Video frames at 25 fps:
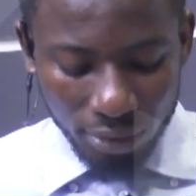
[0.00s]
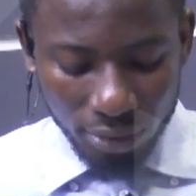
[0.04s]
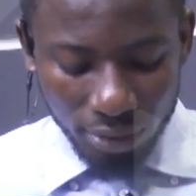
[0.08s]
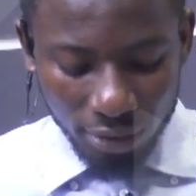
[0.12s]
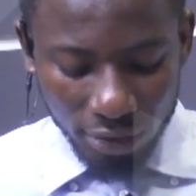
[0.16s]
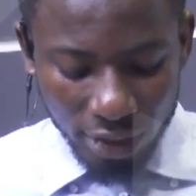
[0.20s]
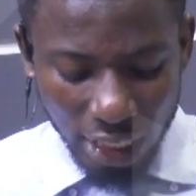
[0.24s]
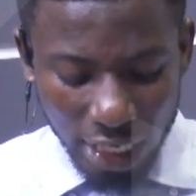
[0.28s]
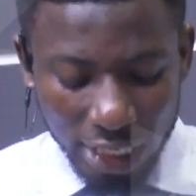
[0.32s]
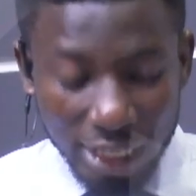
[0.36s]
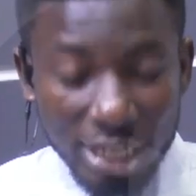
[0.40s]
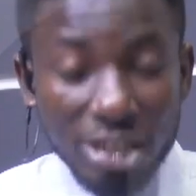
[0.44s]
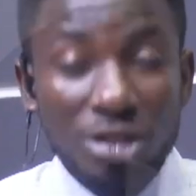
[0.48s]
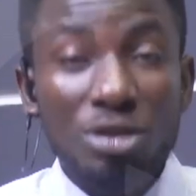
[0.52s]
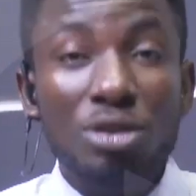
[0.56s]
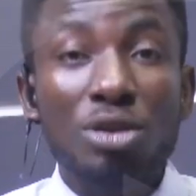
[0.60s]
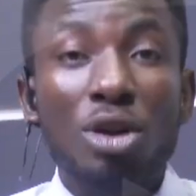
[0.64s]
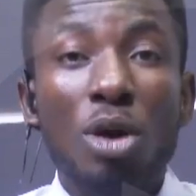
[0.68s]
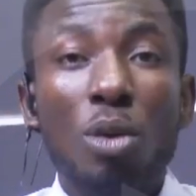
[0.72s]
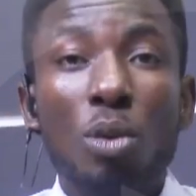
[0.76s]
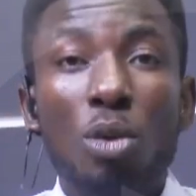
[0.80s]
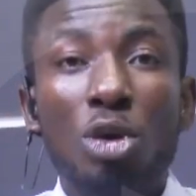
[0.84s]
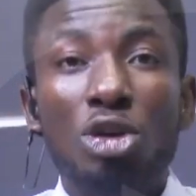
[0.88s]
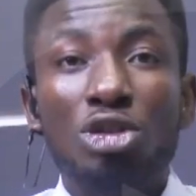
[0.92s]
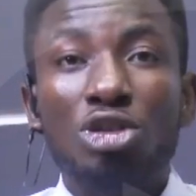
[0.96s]
that they do
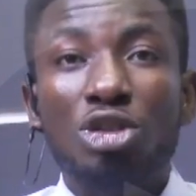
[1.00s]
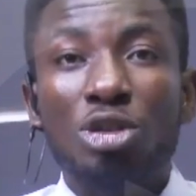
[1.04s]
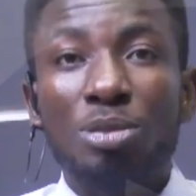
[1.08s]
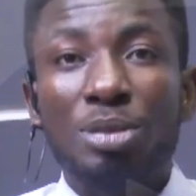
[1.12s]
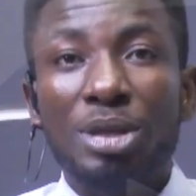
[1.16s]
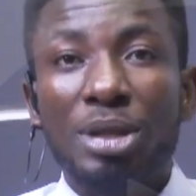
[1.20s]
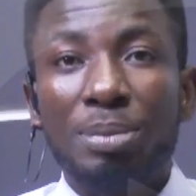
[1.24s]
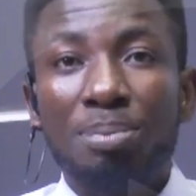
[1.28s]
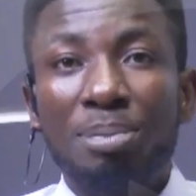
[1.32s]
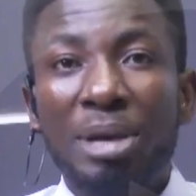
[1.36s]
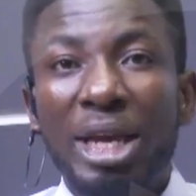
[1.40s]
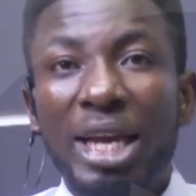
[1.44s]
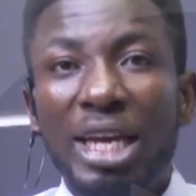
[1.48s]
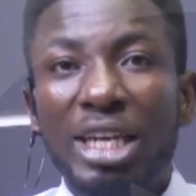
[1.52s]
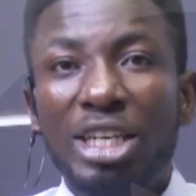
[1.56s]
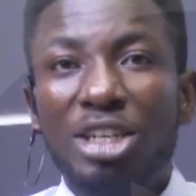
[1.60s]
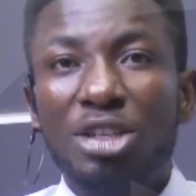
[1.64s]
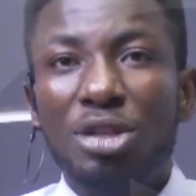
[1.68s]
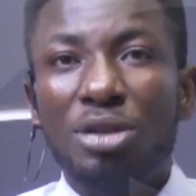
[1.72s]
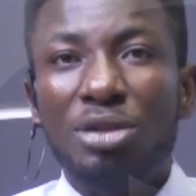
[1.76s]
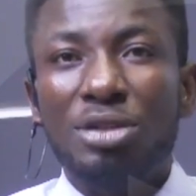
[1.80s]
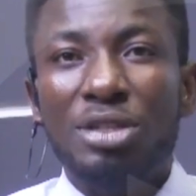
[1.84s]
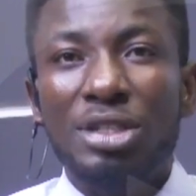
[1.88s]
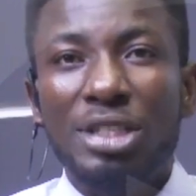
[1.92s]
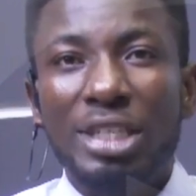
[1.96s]
not want to be paid
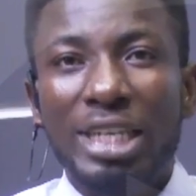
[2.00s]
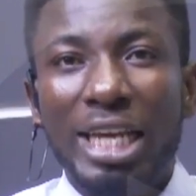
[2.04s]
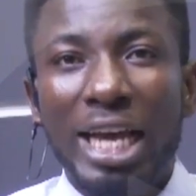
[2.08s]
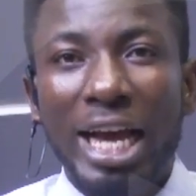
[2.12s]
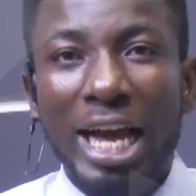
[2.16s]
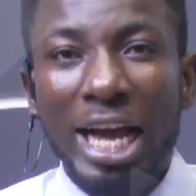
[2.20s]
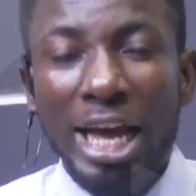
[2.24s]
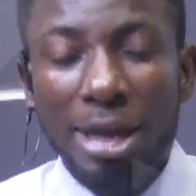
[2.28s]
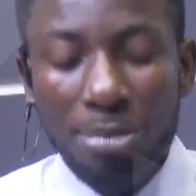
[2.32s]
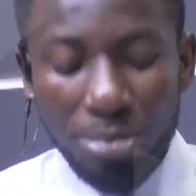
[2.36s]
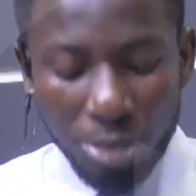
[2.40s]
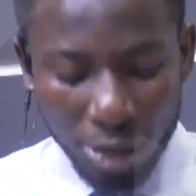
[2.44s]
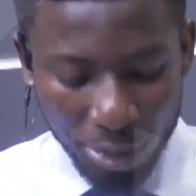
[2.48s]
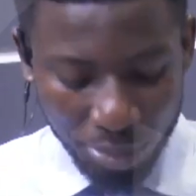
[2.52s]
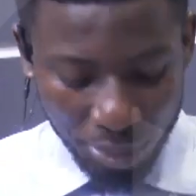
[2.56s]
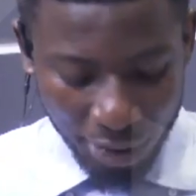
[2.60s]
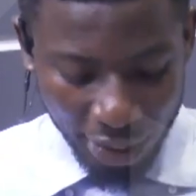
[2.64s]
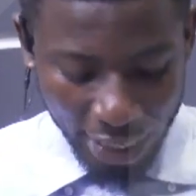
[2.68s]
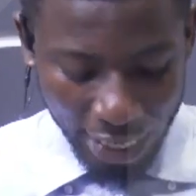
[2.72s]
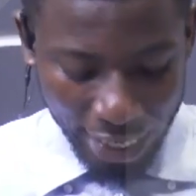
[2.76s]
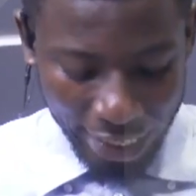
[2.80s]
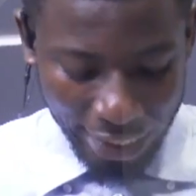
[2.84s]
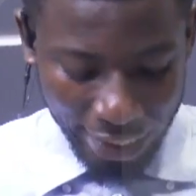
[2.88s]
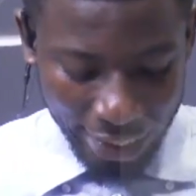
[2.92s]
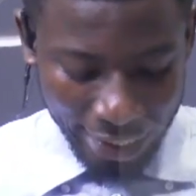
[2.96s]
using the
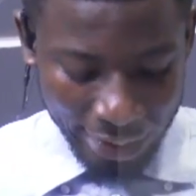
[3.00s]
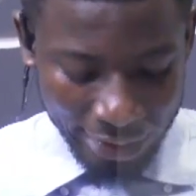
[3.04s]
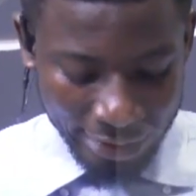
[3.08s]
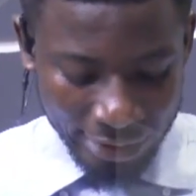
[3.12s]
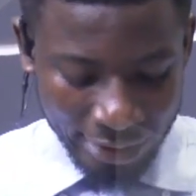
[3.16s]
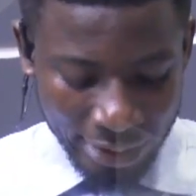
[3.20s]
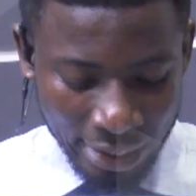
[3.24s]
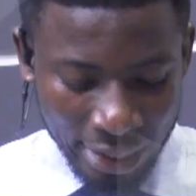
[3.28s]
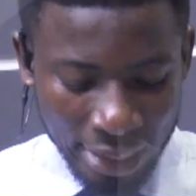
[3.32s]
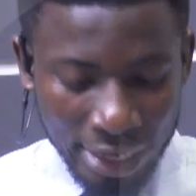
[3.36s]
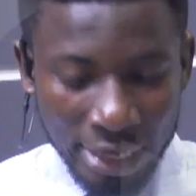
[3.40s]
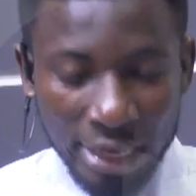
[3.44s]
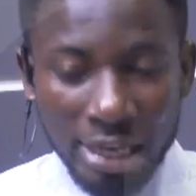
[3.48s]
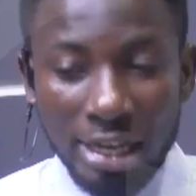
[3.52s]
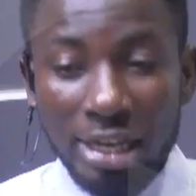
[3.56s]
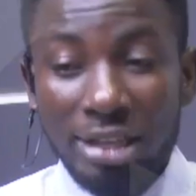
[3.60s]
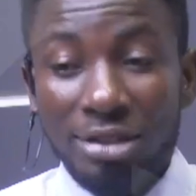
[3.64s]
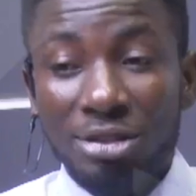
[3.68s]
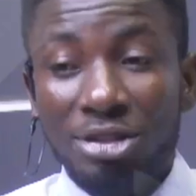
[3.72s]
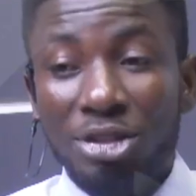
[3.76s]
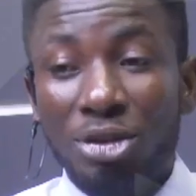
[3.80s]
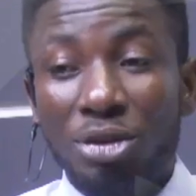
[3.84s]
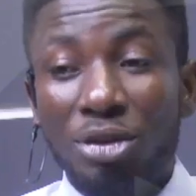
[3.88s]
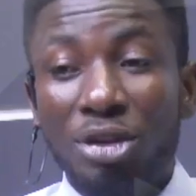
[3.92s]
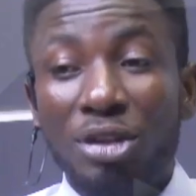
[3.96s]
IPPIS.
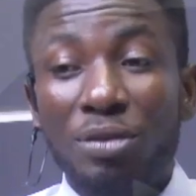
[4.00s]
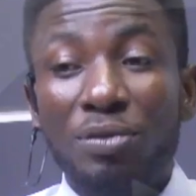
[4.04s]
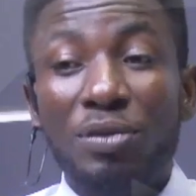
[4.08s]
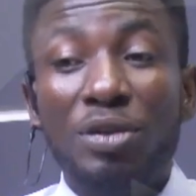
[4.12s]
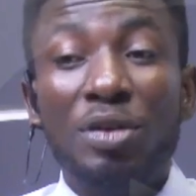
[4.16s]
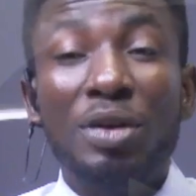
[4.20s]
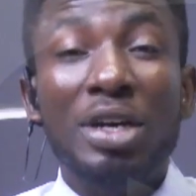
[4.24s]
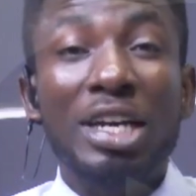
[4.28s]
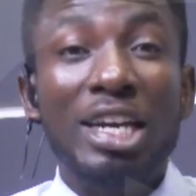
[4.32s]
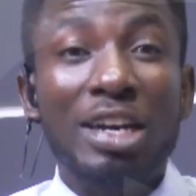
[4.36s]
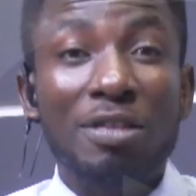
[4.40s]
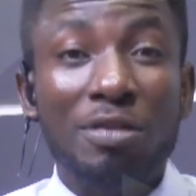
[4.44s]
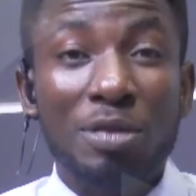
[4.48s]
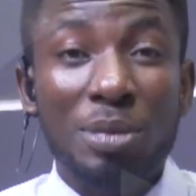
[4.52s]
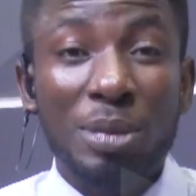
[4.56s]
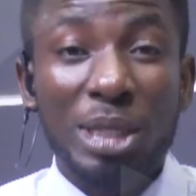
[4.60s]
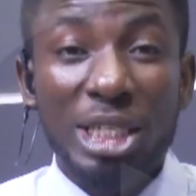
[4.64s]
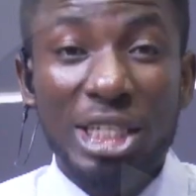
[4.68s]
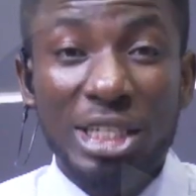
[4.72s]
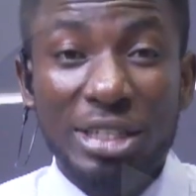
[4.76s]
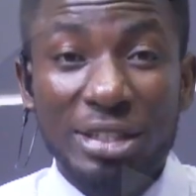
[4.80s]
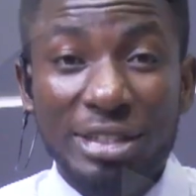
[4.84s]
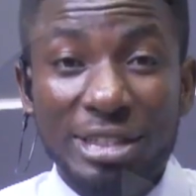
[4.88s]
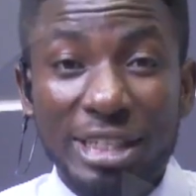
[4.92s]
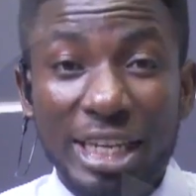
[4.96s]
And so the federal
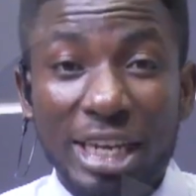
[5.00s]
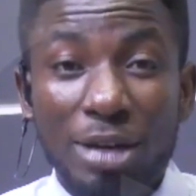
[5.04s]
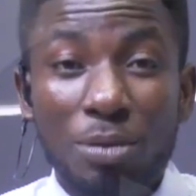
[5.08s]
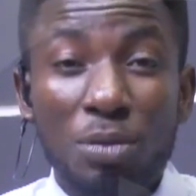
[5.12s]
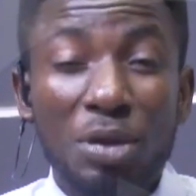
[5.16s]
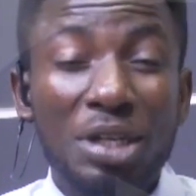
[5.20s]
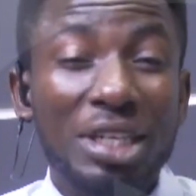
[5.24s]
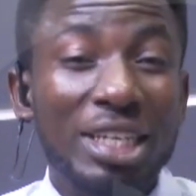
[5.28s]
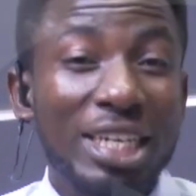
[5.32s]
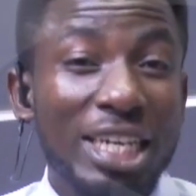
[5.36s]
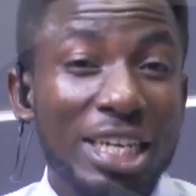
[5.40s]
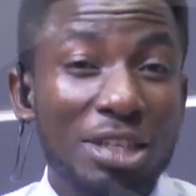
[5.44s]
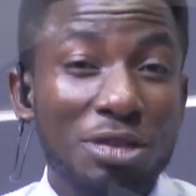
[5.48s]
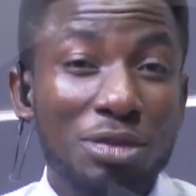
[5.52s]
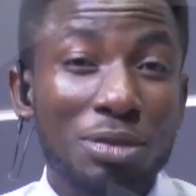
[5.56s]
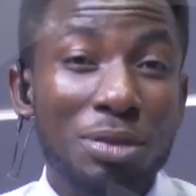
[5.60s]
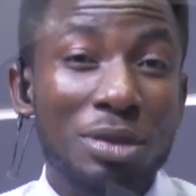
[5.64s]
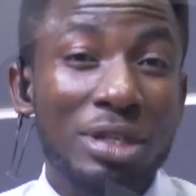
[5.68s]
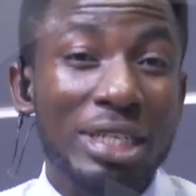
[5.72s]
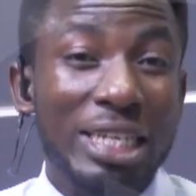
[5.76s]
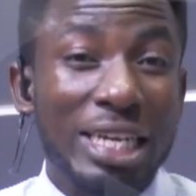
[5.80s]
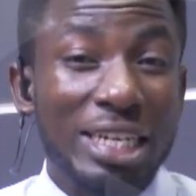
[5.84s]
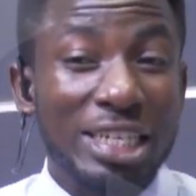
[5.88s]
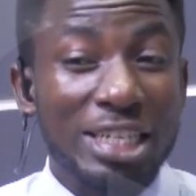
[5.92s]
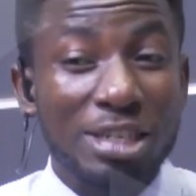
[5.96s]
government is saying we need to
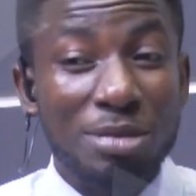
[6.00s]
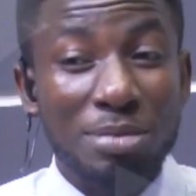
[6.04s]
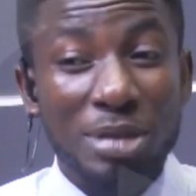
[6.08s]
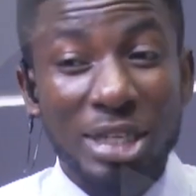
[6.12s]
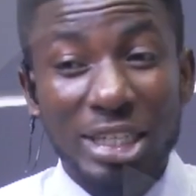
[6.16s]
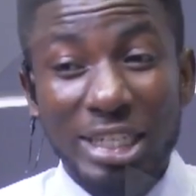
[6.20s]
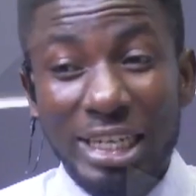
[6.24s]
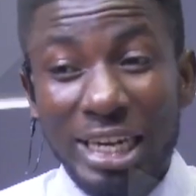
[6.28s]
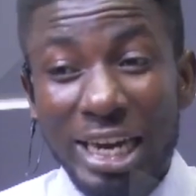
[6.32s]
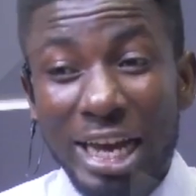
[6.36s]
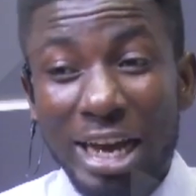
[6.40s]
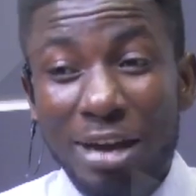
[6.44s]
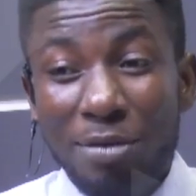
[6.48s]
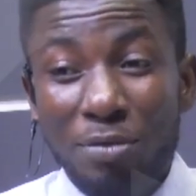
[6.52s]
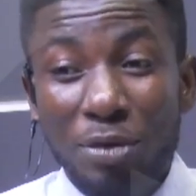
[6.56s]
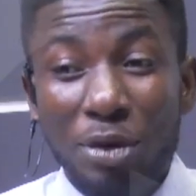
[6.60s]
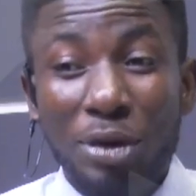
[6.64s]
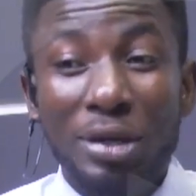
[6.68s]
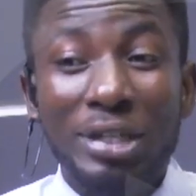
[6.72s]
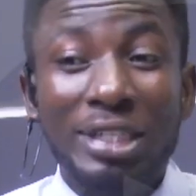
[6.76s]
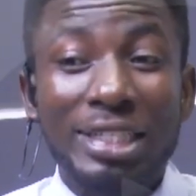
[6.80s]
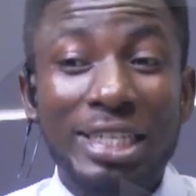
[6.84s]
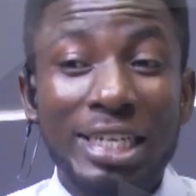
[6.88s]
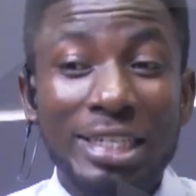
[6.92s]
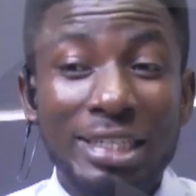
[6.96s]
document and have
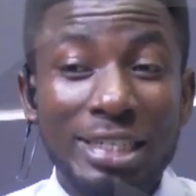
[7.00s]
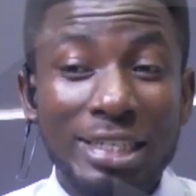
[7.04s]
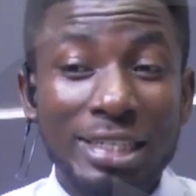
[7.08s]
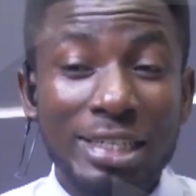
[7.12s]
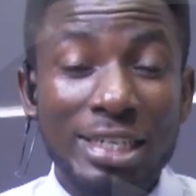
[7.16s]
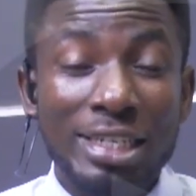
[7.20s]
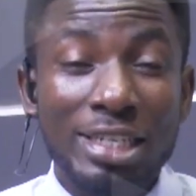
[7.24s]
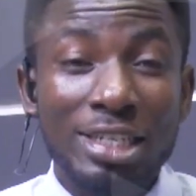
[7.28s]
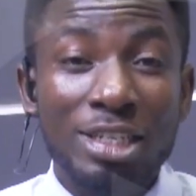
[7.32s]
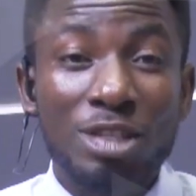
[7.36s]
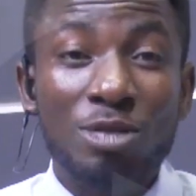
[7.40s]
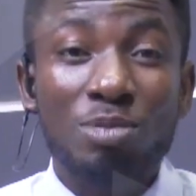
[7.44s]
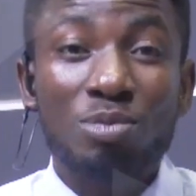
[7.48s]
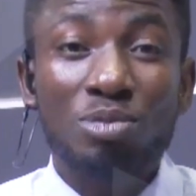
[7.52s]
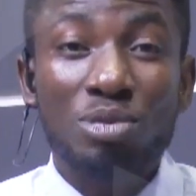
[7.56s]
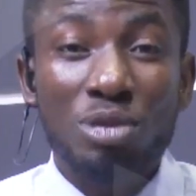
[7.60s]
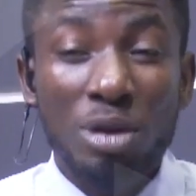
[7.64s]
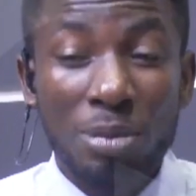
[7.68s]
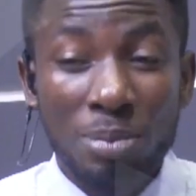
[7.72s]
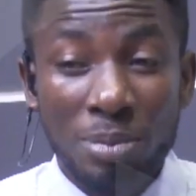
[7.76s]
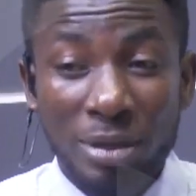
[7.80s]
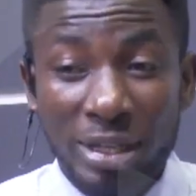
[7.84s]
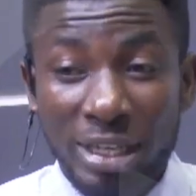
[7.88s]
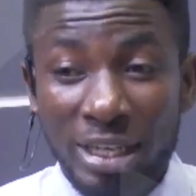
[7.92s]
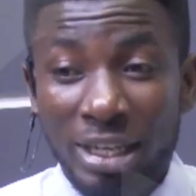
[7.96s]
your identities
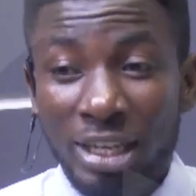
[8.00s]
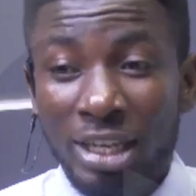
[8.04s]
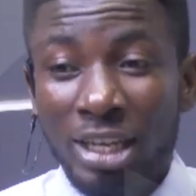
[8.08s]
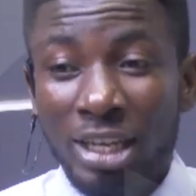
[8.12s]
properly,